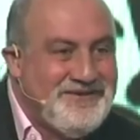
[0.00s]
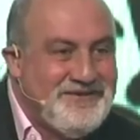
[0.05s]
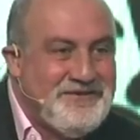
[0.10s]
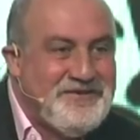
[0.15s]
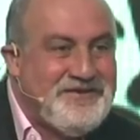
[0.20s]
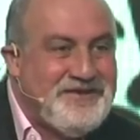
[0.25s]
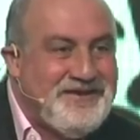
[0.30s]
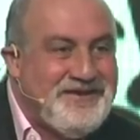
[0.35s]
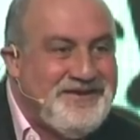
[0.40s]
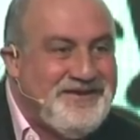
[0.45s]
You
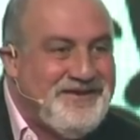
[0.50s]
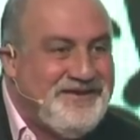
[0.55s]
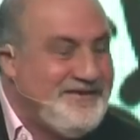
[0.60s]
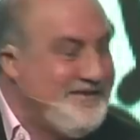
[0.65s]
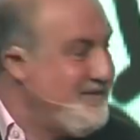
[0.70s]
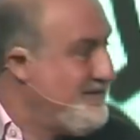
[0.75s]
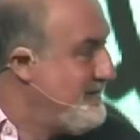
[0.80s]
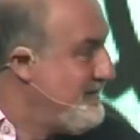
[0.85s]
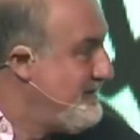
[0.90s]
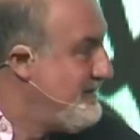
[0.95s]
see?
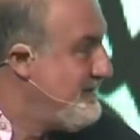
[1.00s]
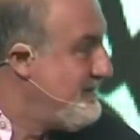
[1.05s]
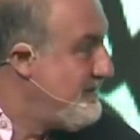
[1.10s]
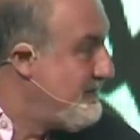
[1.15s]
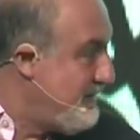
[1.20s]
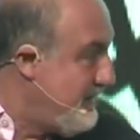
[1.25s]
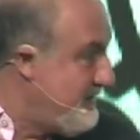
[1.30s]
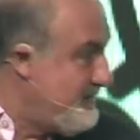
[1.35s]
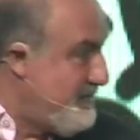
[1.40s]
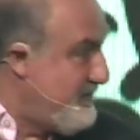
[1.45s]

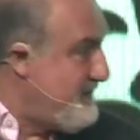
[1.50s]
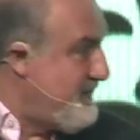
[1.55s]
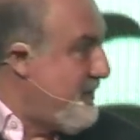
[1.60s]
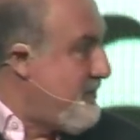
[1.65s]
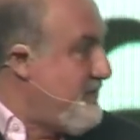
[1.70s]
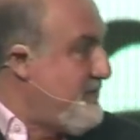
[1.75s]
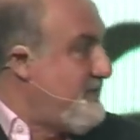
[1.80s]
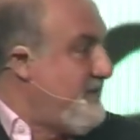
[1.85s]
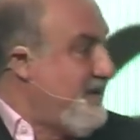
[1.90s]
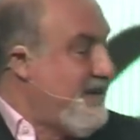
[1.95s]
Is there
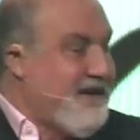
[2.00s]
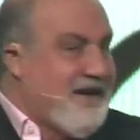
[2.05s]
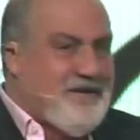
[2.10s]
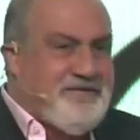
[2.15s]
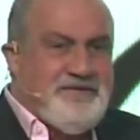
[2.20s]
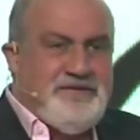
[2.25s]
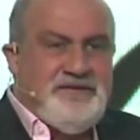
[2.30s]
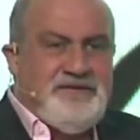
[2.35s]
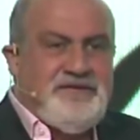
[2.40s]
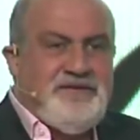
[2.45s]
such a thing
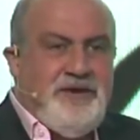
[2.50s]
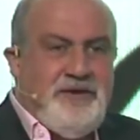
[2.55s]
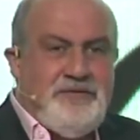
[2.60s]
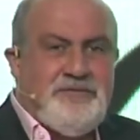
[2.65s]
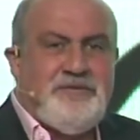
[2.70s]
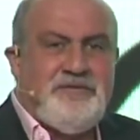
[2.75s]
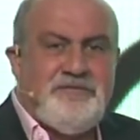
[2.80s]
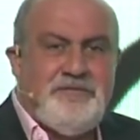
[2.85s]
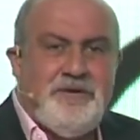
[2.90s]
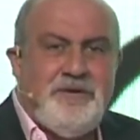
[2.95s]
as a
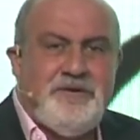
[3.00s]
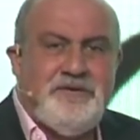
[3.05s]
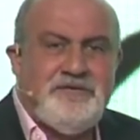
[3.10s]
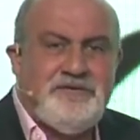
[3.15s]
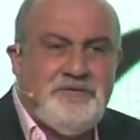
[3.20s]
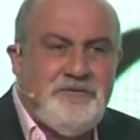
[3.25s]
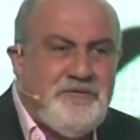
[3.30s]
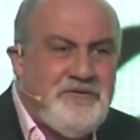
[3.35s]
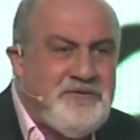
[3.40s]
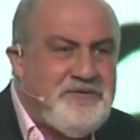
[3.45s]
dishonorable fallen
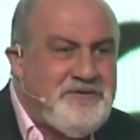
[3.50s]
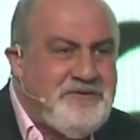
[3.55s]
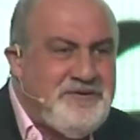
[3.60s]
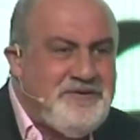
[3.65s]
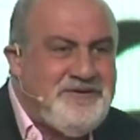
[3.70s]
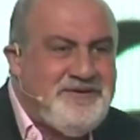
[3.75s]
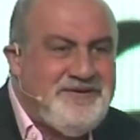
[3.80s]
soldier?